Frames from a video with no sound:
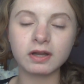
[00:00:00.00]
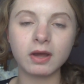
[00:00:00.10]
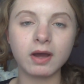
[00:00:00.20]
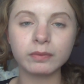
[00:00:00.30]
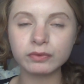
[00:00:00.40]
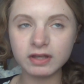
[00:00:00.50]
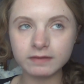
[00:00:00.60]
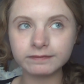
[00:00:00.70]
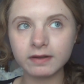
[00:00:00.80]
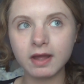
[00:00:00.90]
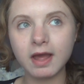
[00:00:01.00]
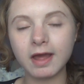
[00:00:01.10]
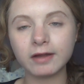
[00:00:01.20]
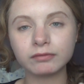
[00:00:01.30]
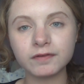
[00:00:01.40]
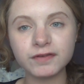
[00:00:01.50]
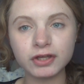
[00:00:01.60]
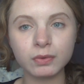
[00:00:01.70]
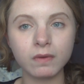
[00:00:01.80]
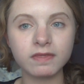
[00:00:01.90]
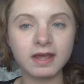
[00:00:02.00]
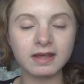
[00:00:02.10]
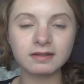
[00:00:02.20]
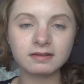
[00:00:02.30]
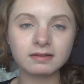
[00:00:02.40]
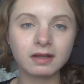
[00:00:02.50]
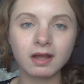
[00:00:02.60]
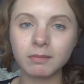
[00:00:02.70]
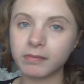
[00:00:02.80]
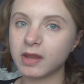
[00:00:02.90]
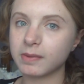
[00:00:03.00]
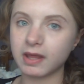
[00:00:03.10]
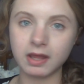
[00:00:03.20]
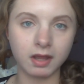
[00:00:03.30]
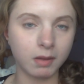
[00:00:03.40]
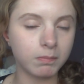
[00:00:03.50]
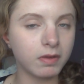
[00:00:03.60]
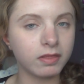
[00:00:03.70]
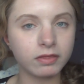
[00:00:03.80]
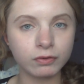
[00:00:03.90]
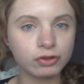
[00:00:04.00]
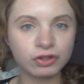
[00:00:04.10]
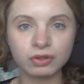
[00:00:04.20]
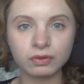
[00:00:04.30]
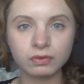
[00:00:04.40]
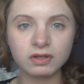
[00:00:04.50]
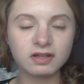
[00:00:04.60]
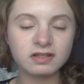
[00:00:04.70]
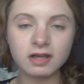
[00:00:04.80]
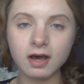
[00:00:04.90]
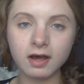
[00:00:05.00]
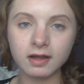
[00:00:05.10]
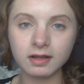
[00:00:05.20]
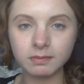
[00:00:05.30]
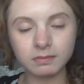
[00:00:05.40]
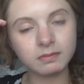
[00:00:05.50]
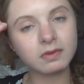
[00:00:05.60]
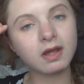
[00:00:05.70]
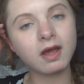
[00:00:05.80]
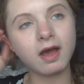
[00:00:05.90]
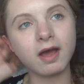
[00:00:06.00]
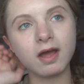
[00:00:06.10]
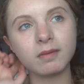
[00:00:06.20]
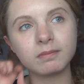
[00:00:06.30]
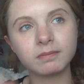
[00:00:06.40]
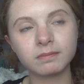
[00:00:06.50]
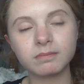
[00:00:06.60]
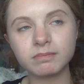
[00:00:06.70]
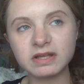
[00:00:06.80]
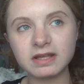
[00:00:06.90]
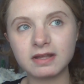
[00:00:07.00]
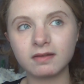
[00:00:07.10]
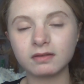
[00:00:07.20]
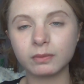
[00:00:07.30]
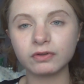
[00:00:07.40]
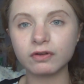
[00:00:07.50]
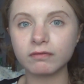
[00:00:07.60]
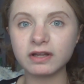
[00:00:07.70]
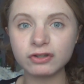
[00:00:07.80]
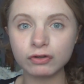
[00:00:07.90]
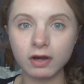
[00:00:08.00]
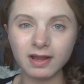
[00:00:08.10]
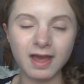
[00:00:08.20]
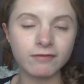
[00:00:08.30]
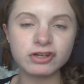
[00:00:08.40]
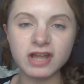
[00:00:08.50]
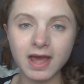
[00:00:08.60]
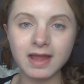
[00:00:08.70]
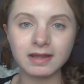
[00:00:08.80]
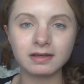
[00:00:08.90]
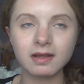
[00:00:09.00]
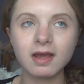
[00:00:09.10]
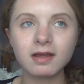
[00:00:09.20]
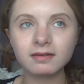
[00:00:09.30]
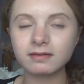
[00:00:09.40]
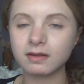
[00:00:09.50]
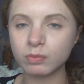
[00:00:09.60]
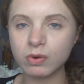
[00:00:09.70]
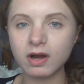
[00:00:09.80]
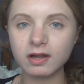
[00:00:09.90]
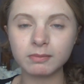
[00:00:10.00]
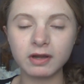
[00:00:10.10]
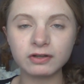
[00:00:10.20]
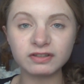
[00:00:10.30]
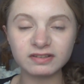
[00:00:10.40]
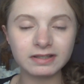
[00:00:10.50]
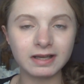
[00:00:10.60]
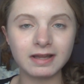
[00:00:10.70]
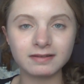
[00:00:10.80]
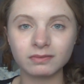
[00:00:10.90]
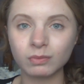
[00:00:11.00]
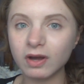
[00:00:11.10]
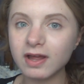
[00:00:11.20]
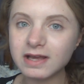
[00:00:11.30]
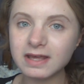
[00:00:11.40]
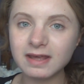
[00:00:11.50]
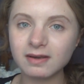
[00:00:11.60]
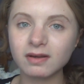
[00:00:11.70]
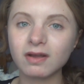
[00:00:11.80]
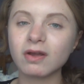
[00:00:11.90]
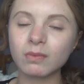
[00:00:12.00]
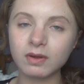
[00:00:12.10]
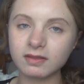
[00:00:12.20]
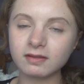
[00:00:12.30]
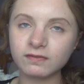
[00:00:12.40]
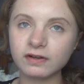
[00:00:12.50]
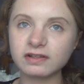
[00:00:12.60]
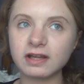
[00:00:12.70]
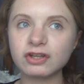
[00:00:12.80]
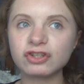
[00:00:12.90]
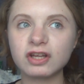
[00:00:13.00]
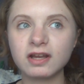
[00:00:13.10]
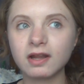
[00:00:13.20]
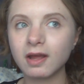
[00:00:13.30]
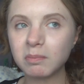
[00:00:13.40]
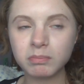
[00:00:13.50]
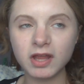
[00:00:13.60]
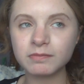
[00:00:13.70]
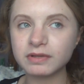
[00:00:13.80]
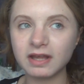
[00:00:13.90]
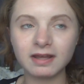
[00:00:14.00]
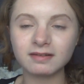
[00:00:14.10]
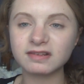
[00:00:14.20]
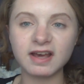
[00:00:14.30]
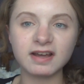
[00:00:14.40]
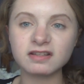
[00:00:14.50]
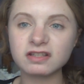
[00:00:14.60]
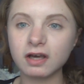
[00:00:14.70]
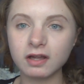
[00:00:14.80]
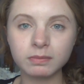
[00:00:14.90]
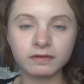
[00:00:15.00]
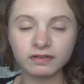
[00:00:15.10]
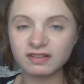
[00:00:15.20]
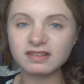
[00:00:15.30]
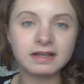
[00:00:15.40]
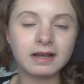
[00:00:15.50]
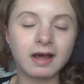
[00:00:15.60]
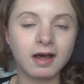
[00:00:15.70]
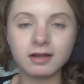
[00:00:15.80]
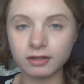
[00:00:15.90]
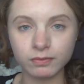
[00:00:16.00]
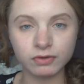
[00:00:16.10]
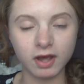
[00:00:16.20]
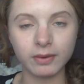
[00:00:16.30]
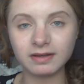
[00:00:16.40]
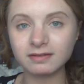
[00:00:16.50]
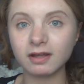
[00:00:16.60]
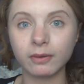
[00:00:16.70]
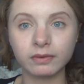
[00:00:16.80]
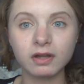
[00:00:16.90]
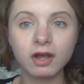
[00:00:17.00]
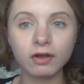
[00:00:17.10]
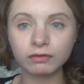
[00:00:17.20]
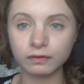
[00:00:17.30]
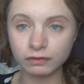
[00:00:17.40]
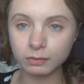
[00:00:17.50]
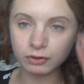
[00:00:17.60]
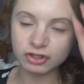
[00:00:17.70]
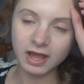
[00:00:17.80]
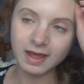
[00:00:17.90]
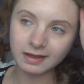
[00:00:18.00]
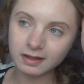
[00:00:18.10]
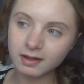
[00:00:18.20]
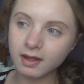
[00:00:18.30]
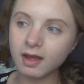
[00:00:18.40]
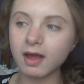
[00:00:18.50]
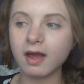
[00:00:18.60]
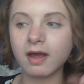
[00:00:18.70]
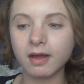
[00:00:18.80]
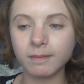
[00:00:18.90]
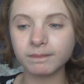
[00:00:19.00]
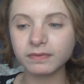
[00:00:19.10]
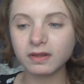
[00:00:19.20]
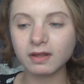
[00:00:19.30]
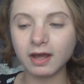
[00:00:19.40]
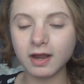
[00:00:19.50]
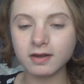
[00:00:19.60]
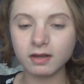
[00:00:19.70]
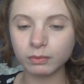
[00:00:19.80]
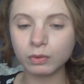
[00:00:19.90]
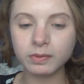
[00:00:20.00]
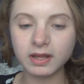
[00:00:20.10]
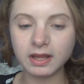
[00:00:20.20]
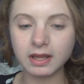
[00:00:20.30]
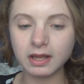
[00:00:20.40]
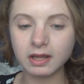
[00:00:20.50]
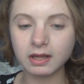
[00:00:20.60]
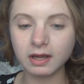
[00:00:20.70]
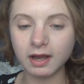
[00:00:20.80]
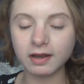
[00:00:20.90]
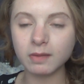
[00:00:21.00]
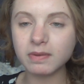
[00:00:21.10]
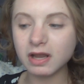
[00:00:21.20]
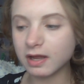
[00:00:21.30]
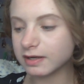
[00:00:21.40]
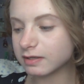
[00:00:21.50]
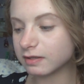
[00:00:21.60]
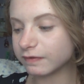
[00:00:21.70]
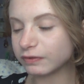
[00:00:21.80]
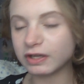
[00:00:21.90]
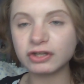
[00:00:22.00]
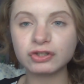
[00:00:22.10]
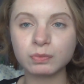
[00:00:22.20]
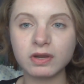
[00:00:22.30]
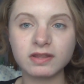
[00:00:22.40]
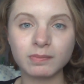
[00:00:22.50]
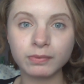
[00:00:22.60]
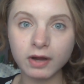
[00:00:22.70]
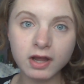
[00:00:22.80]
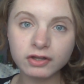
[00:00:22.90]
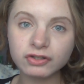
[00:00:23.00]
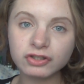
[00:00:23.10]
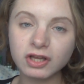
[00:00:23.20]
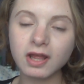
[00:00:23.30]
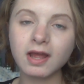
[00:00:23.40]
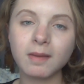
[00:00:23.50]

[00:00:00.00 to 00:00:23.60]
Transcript: You know, I will give a review on this maybe a month or two time, because I want to really try it every day and see why my concealer isn't working with this foundation. Maybe it's that type of concealer, I don't know. I need to go and sort of double check. And I applied the foundation with a brush.